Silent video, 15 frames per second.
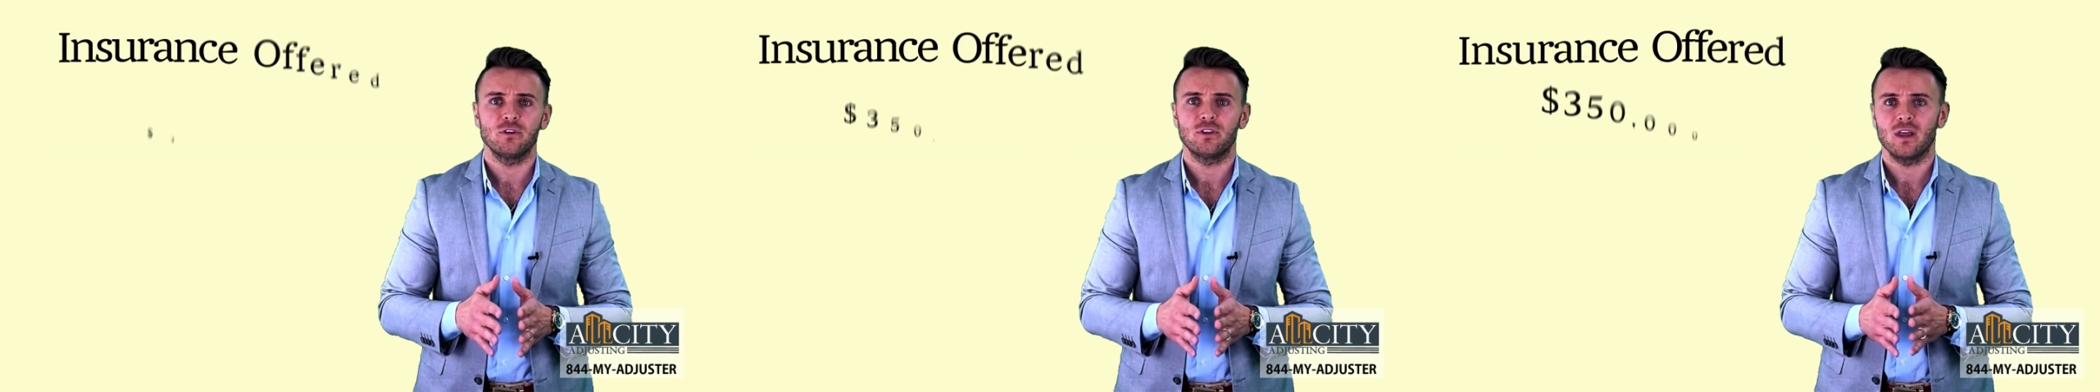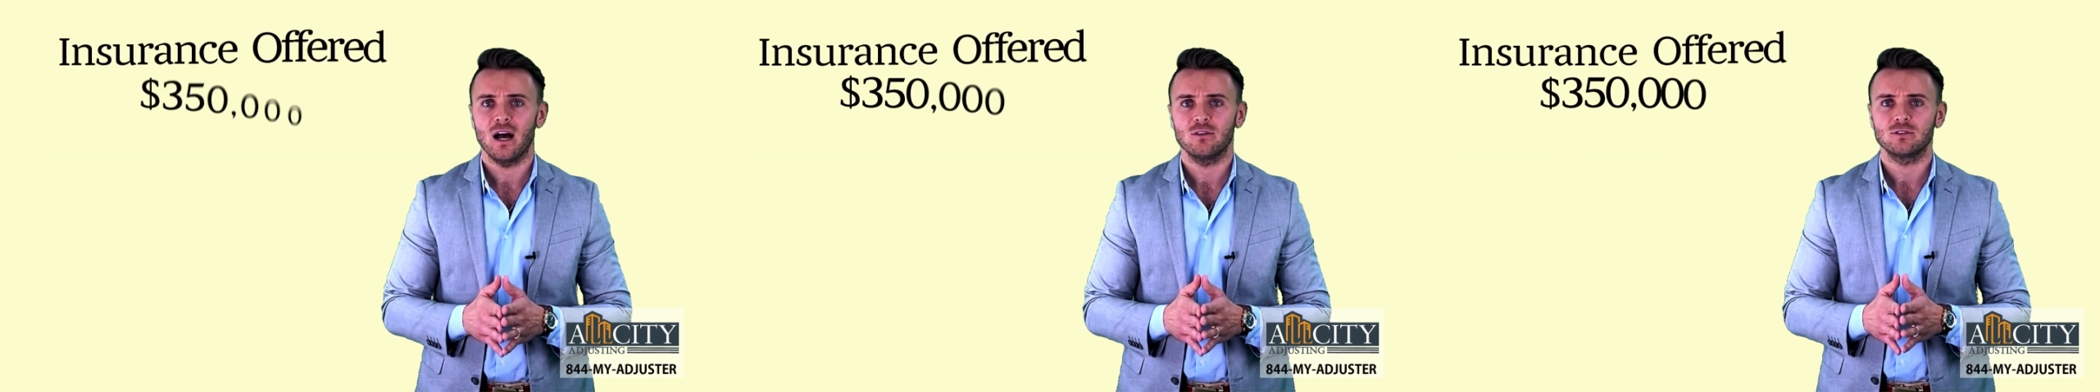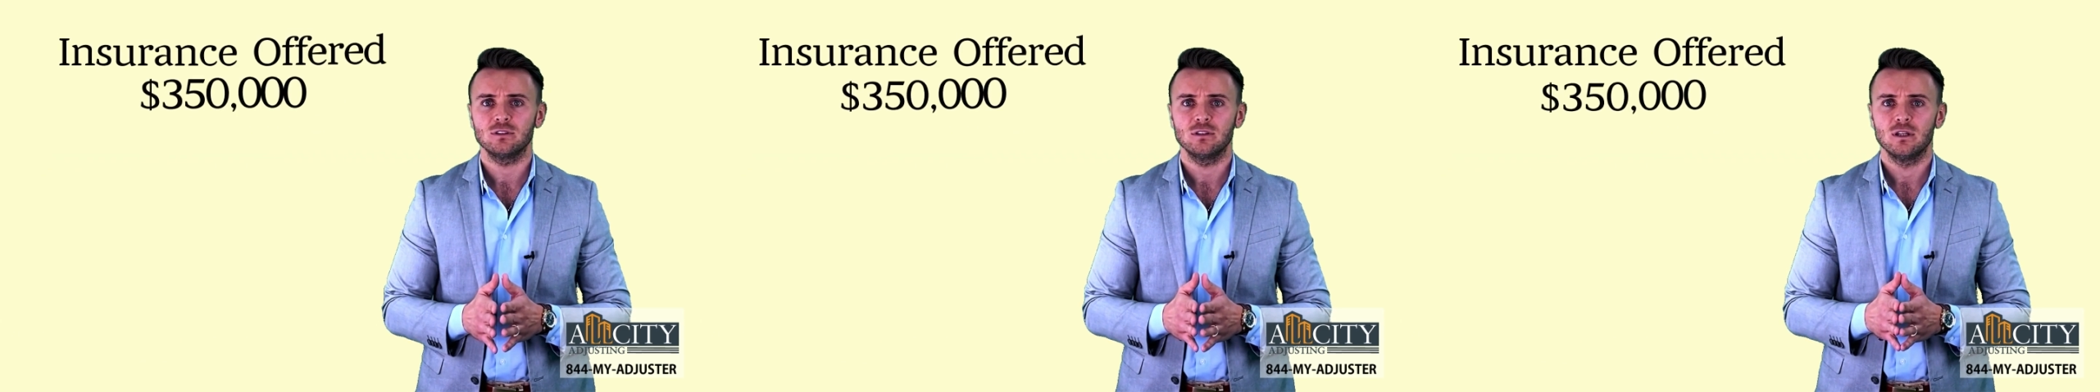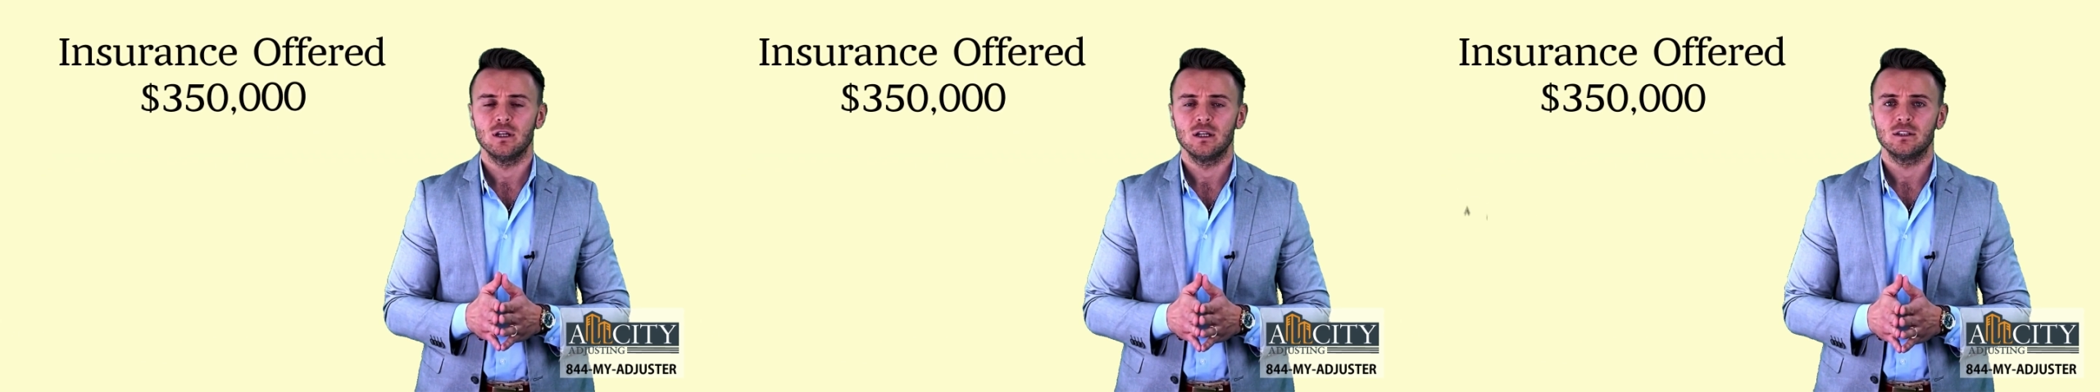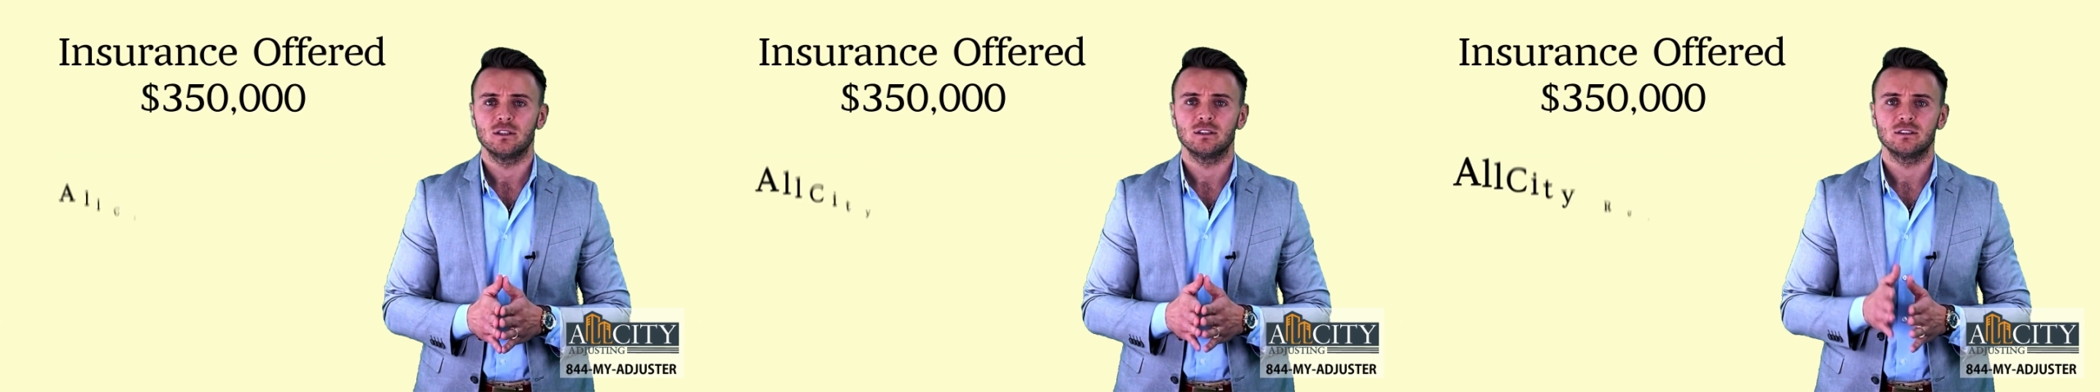thousand
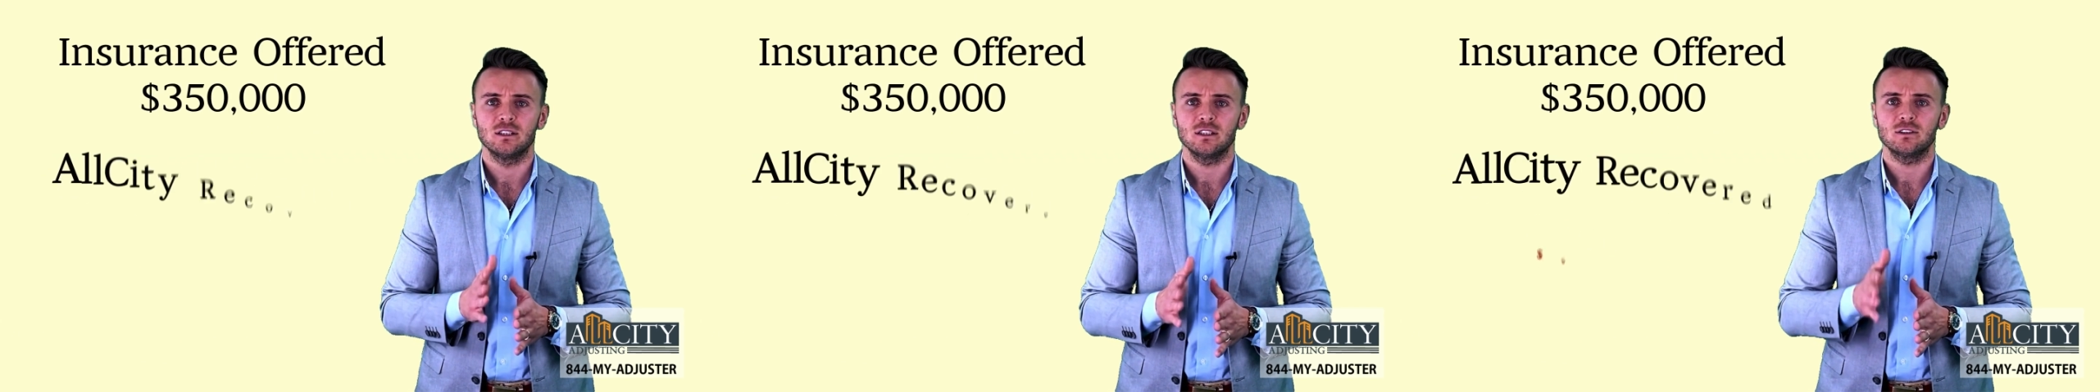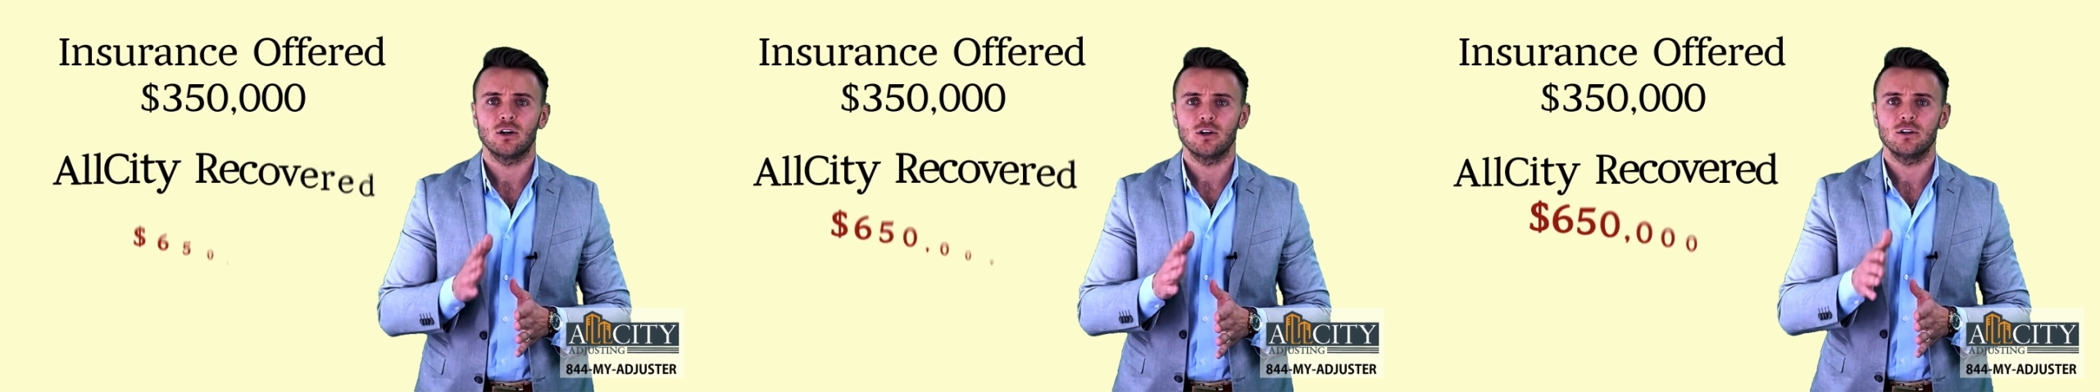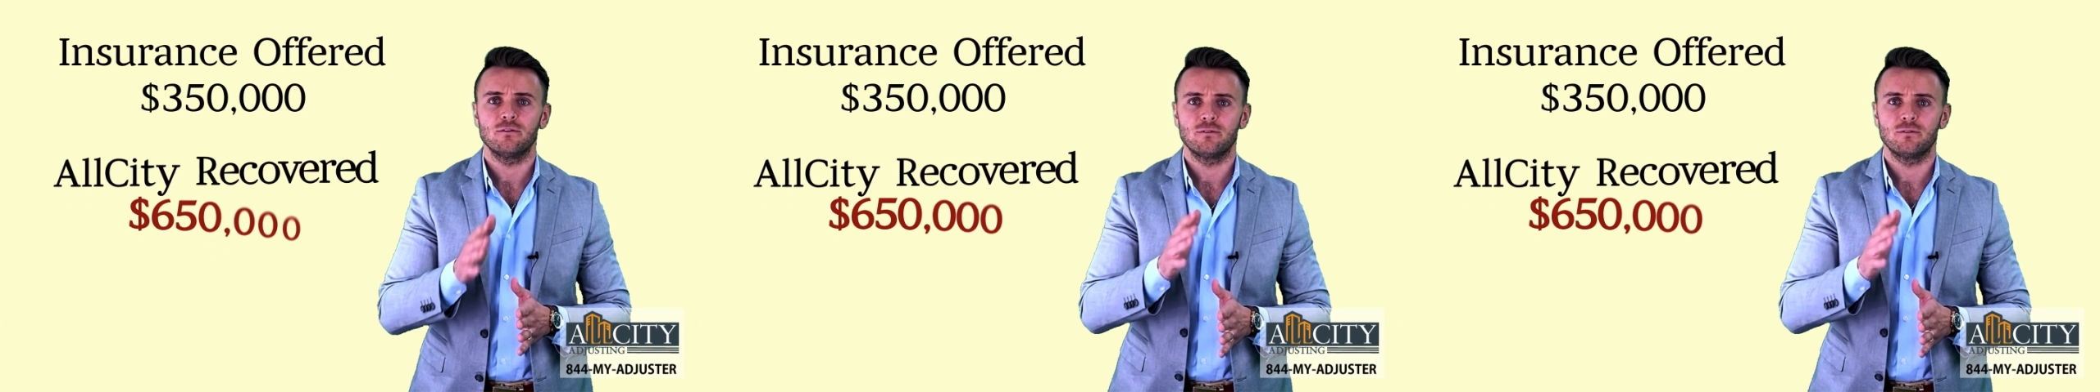dollars to six hundred